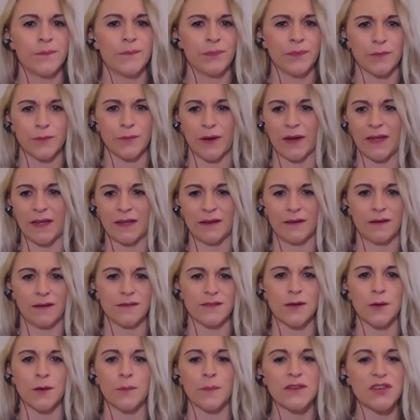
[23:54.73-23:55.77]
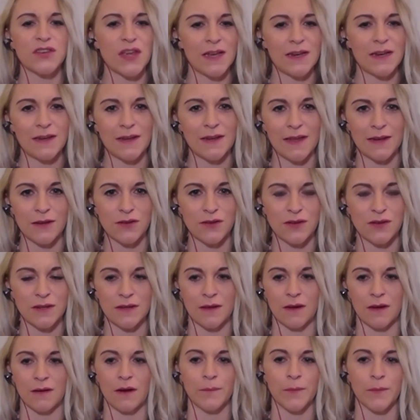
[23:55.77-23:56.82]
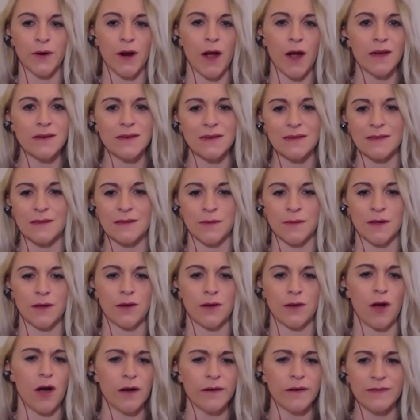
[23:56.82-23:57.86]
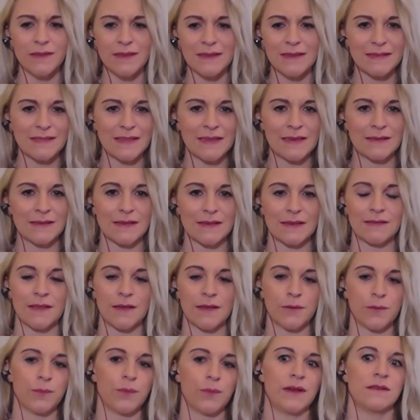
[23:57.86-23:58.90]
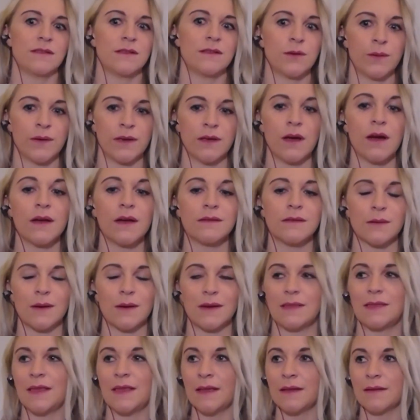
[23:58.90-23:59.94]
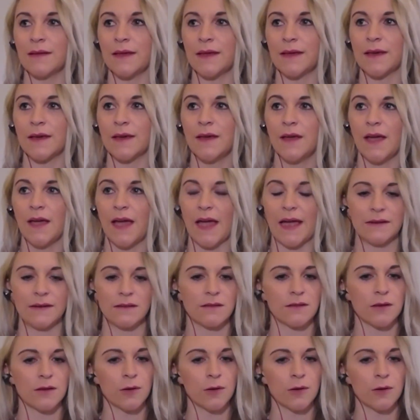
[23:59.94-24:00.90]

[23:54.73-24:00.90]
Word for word: right? So much ADHD, more autism, like all these things. And like, what is going on? So I think, like, and it's so